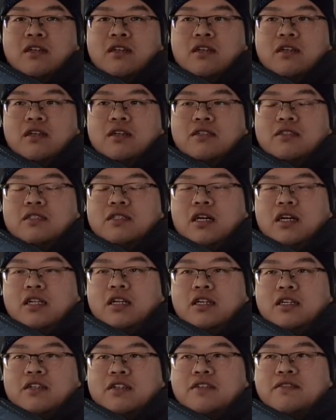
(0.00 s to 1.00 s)

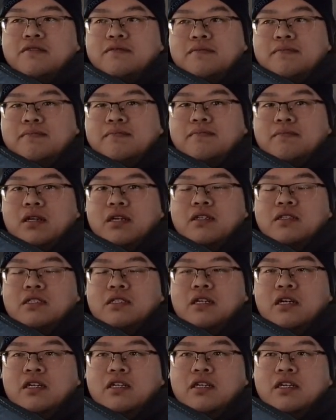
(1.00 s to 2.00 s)
Study. I
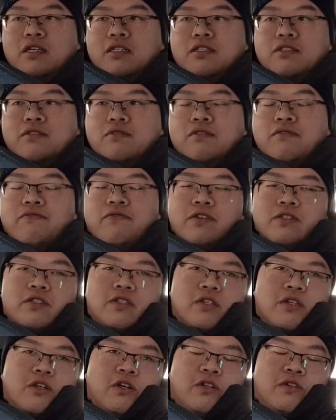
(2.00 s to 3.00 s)
study at
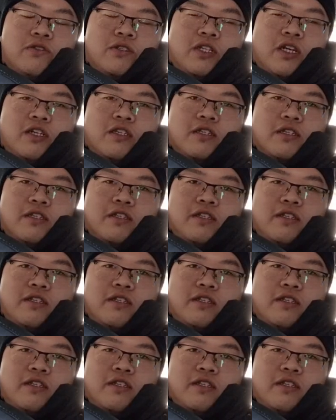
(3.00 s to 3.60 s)
University College London.